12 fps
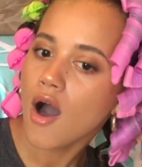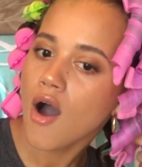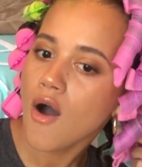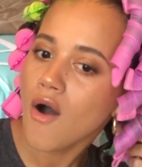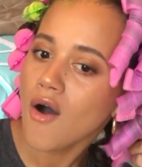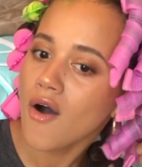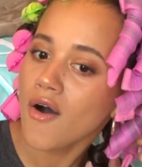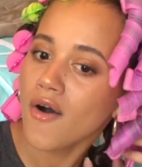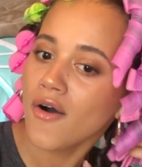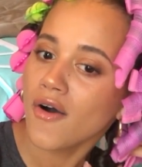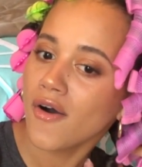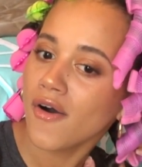
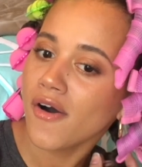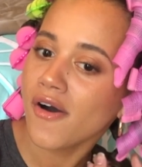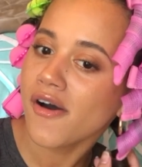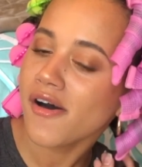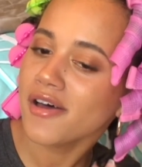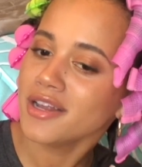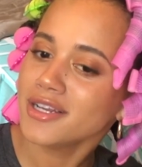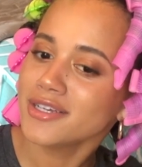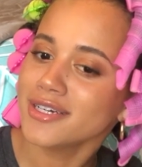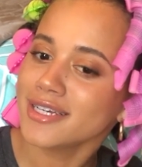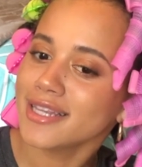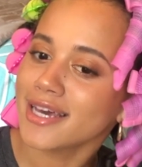Oh,
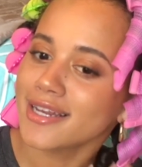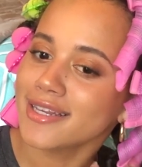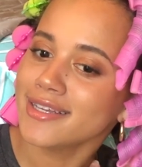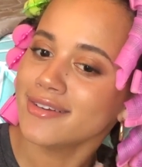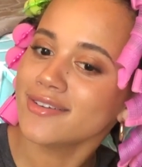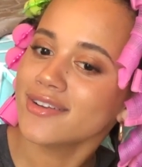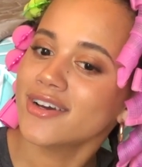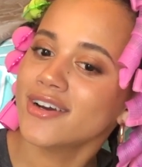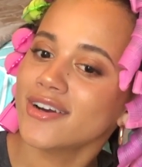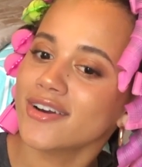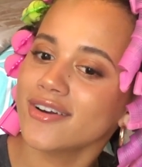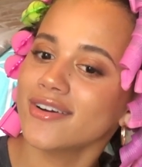look at that little
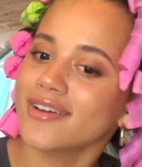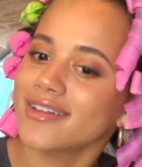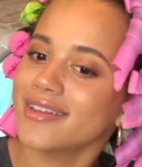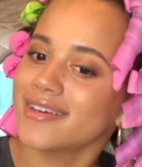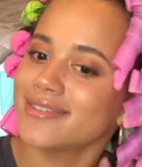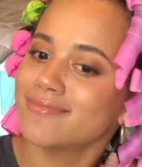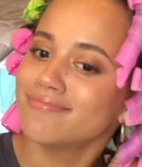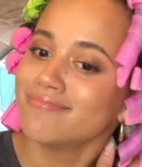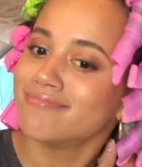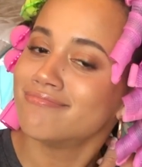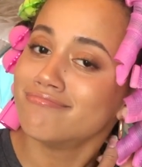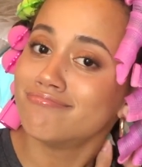curl.
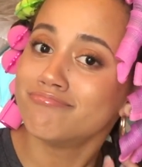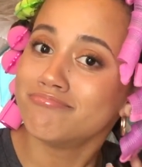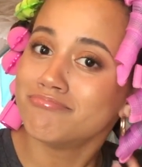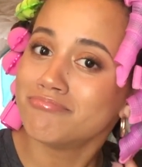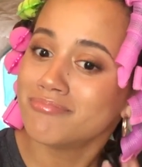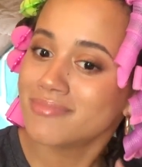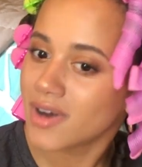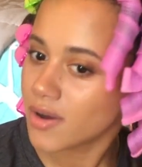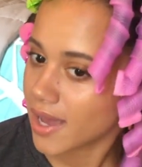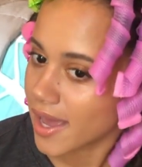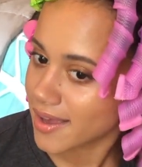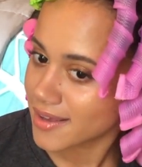
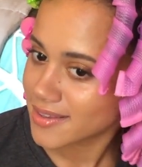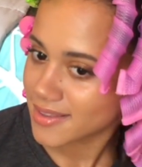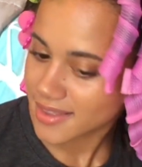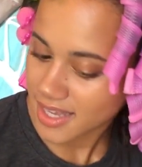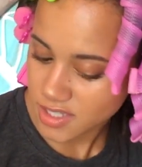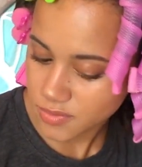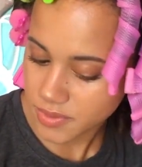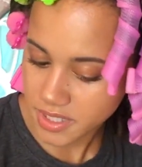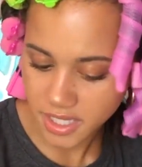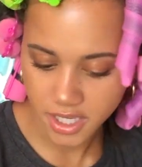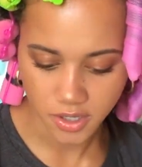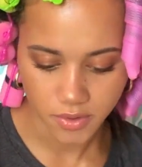Okay, that's really
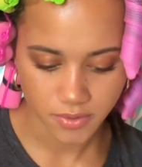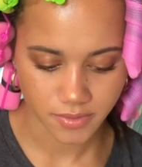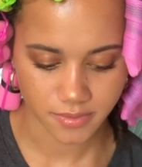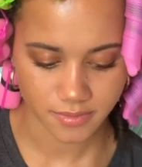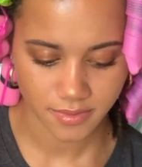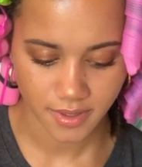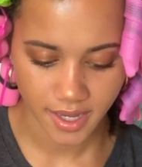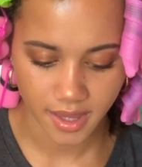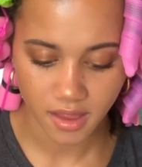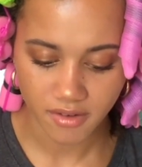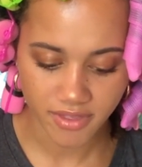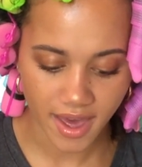cute. I
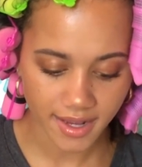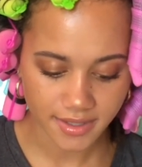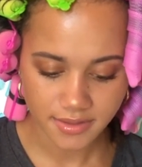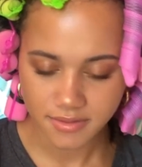love that.